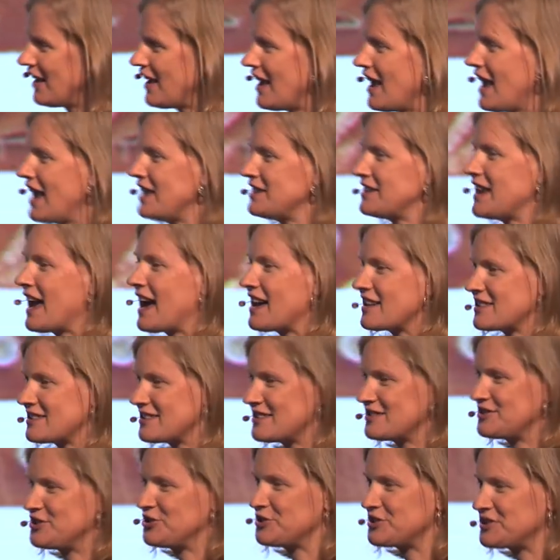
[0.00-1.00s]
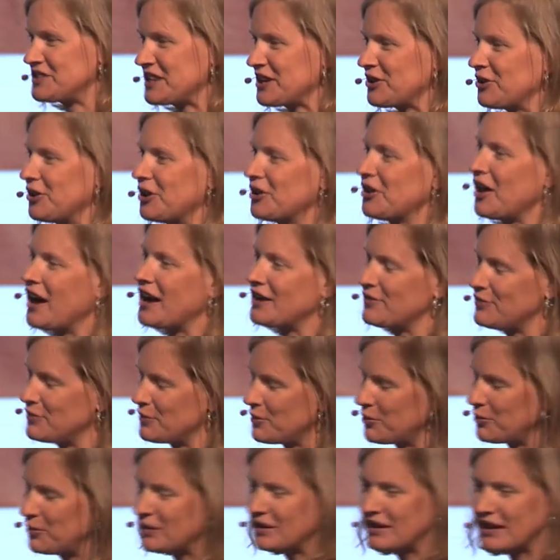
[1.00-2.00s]
and yes to steal a line from
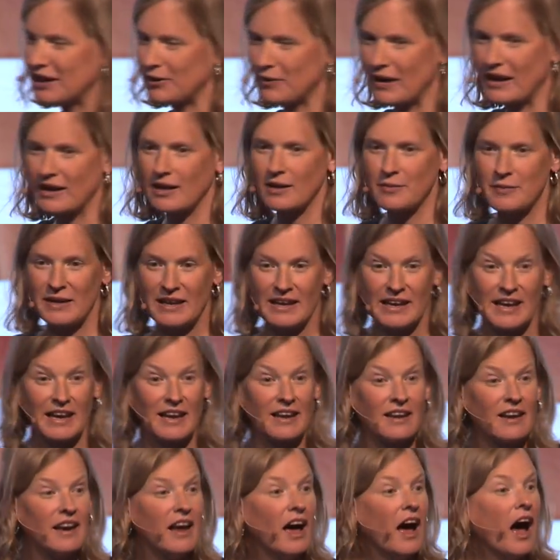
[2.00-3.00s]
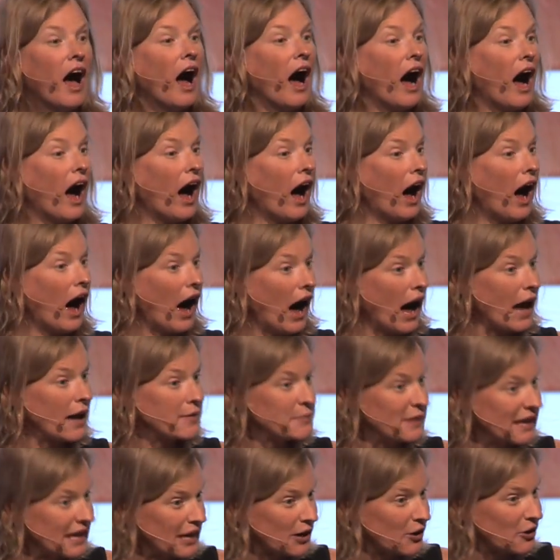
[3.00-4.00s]
a really great comedian i'm
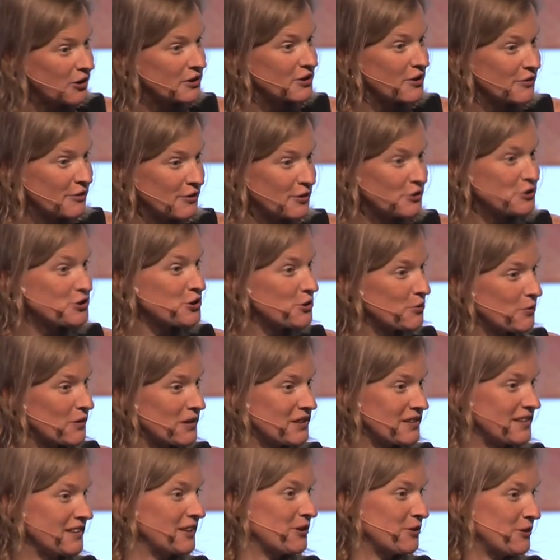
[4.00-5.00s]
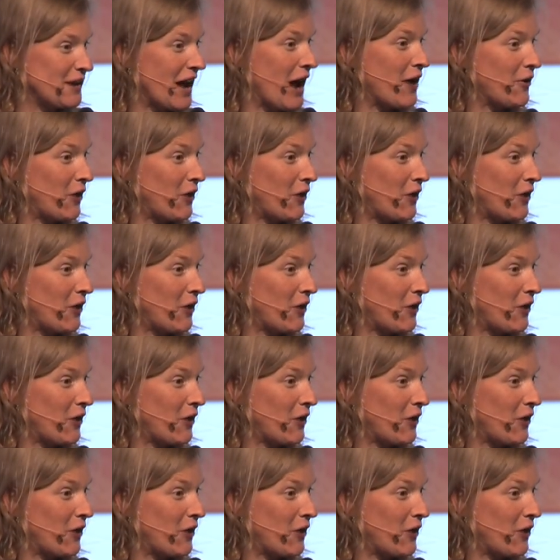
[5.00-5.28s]
here in the future with you now